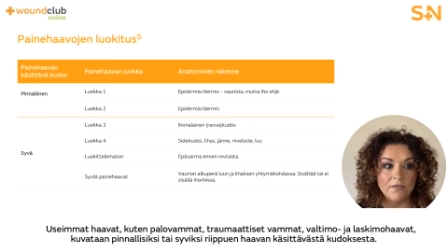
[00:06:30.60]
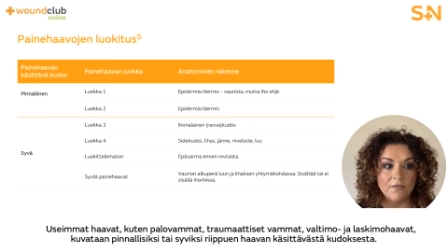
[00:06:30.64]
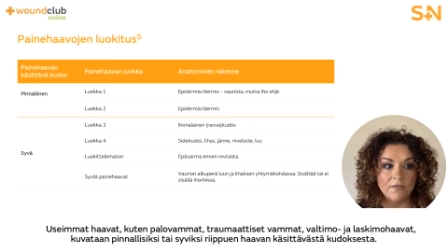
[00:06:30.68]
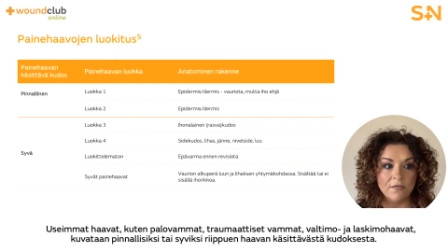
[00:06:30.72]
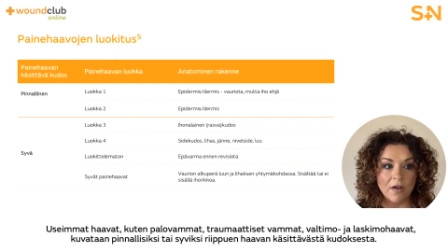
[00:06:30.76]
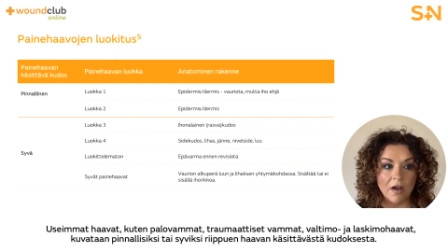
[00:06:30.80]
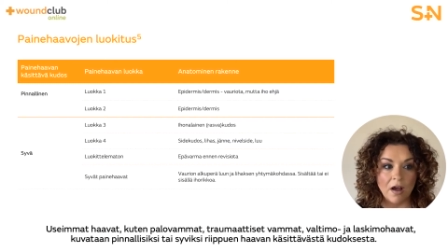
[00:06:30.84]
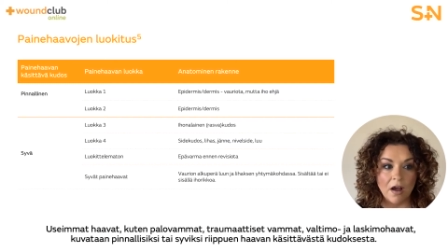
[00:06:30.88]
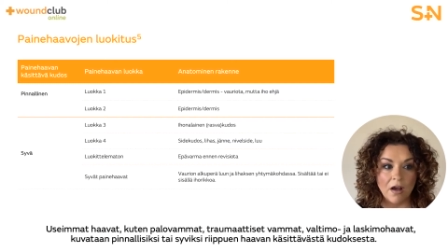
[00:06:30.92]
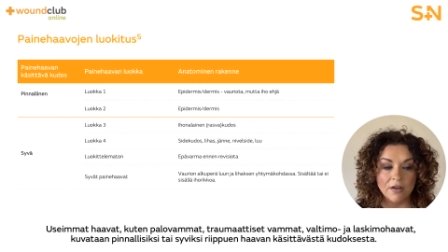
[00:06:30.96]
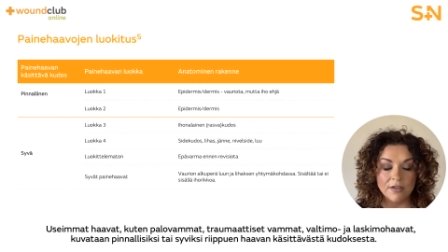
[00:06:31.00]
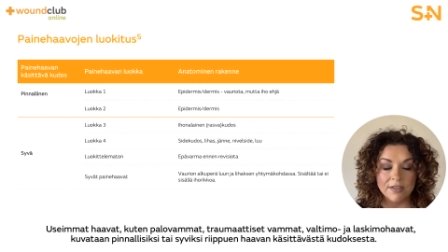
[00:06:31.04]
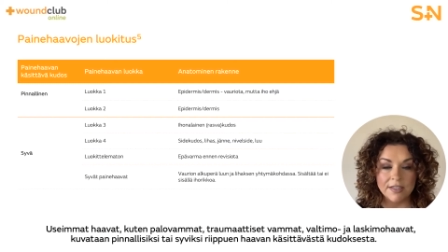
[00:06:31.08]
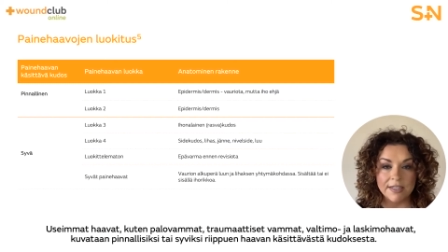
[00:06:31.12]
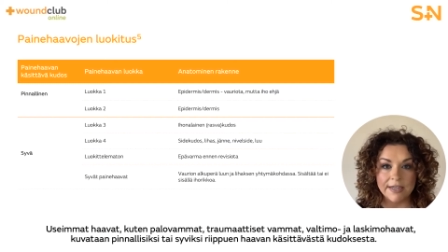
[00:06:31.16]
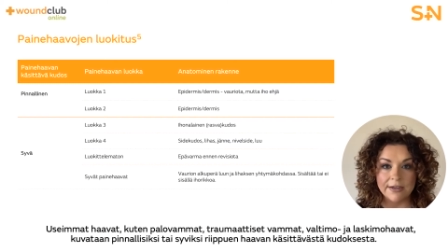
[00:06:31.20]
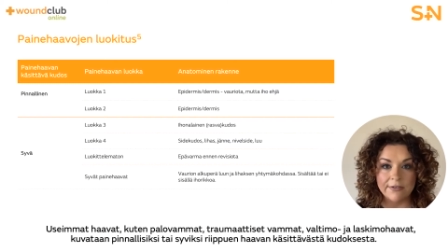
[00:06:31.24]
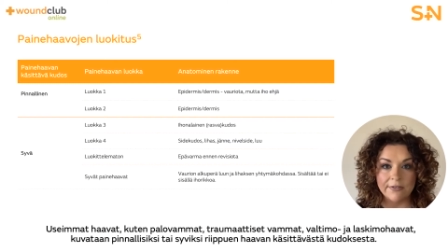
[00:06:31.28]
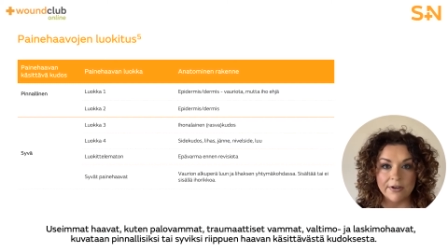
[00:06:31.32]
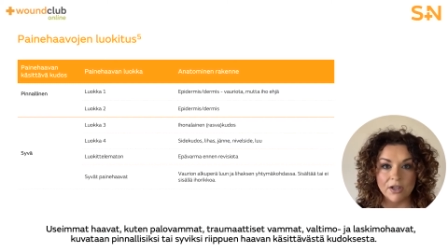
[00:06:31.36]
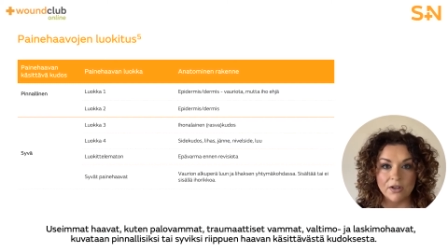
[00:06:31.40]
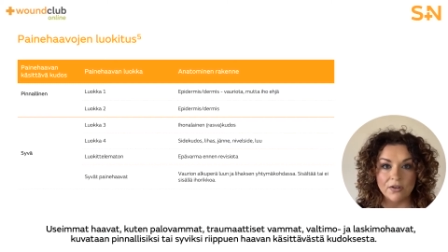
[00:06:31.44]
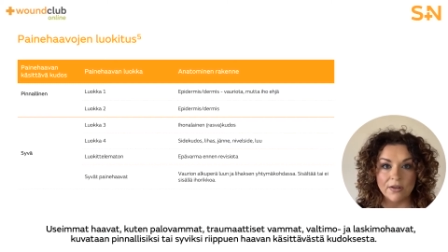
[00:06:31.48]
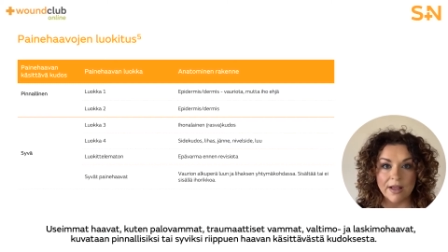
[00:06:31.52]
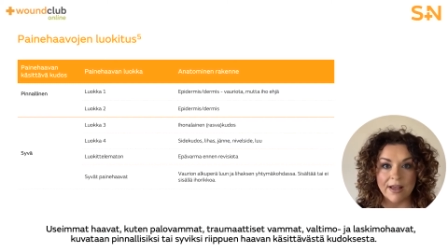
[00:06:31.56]

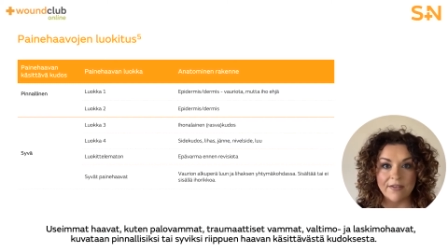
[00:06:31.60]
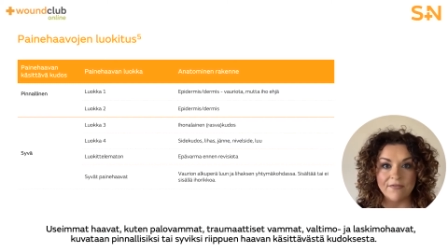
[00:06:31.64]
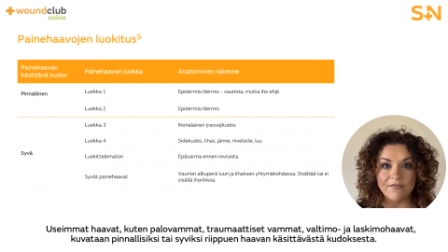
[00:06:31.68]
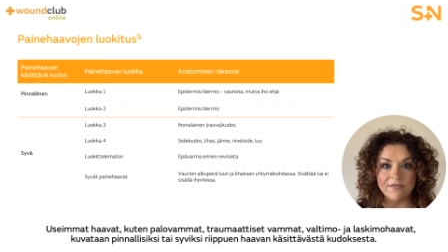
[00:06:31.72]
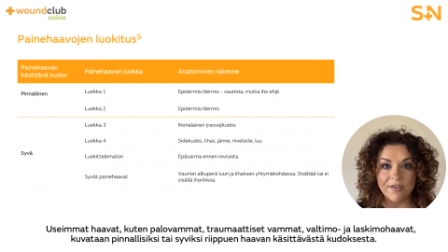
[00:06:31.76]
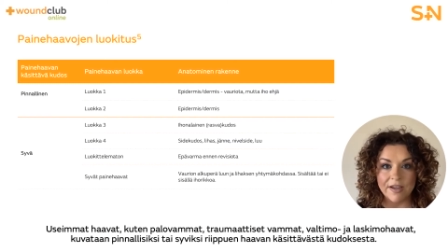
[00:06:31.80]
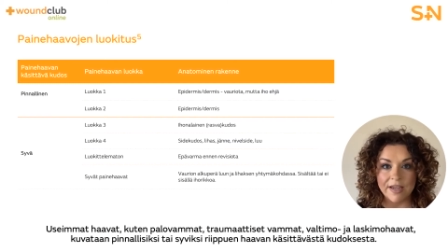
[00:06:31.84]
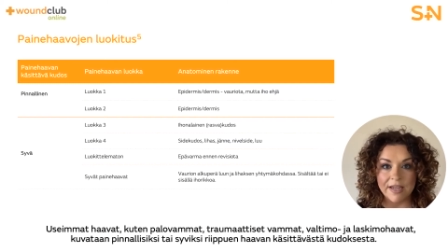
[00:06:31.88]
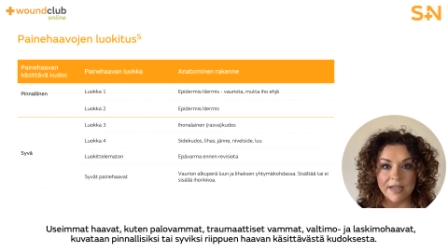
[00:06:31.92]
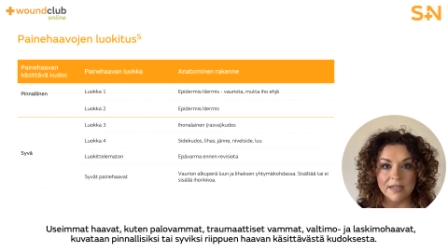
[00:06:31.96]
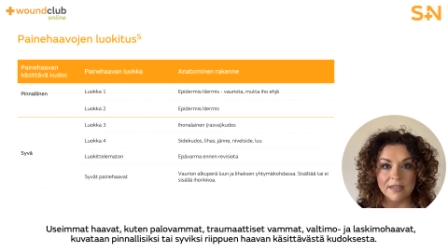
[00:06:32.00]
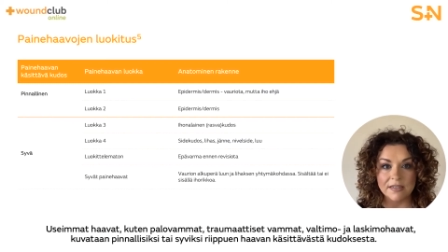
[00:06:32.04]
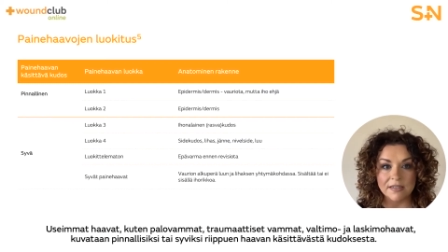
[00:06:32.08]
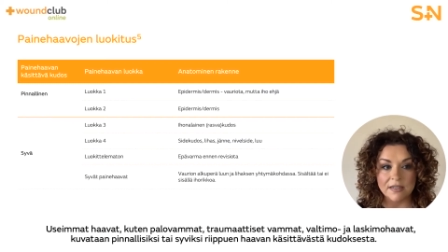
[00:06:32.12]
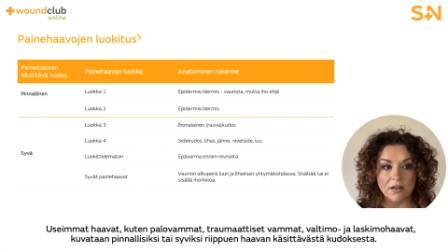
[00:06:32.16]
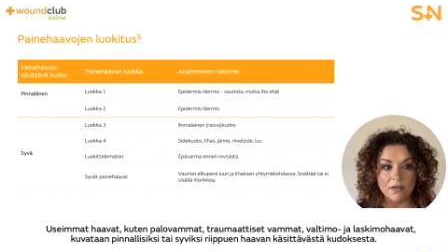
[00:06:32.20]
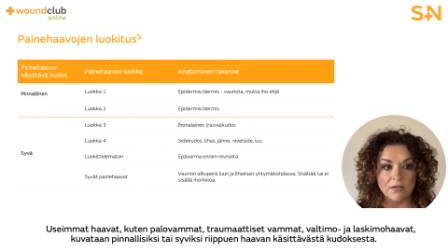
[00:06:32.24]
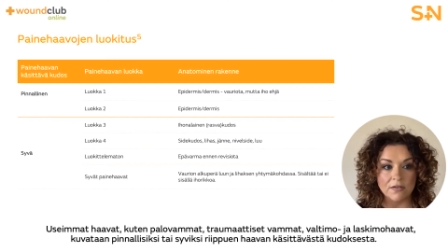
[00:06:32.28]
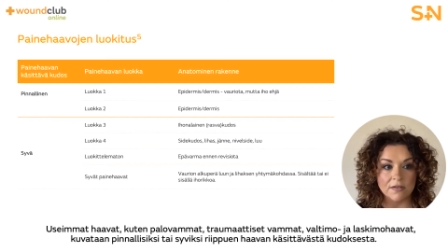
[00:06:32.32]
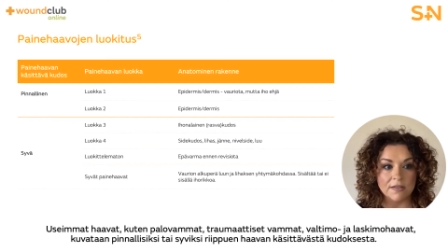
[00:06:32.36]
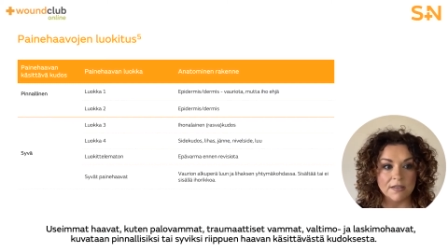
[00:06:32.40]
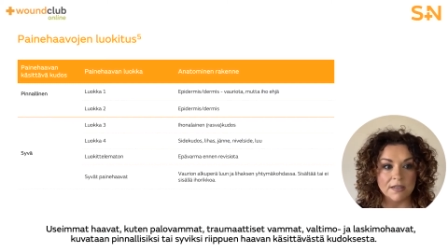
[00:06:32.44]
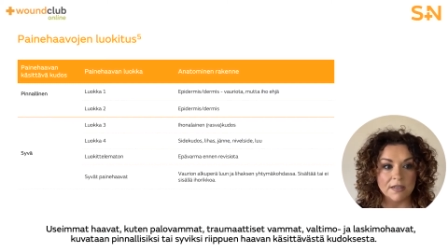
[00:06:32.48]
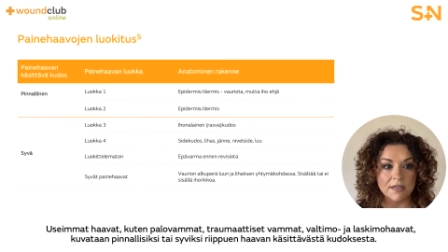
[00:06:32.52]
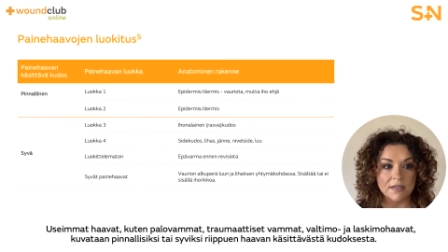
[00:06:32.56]
arterial and venous
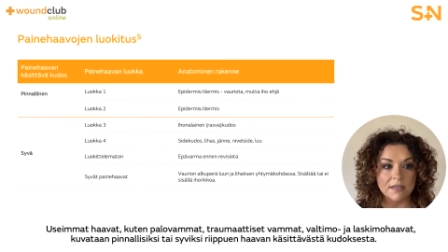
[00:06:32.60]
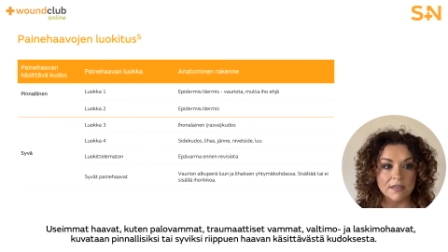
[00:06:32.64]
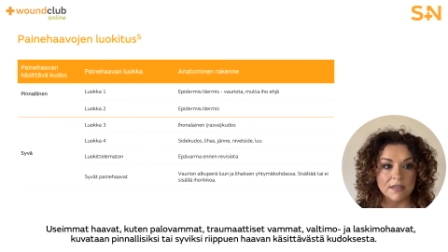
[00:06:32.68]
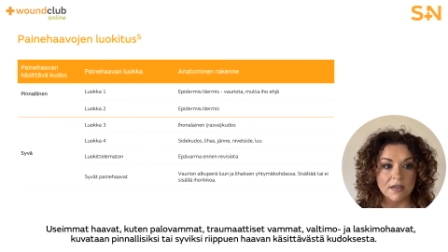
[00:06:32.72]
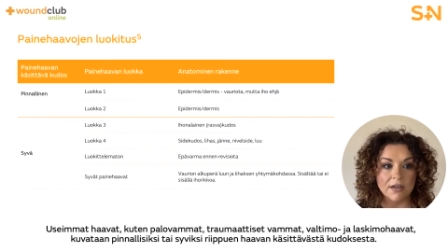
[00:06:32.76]
ulcers,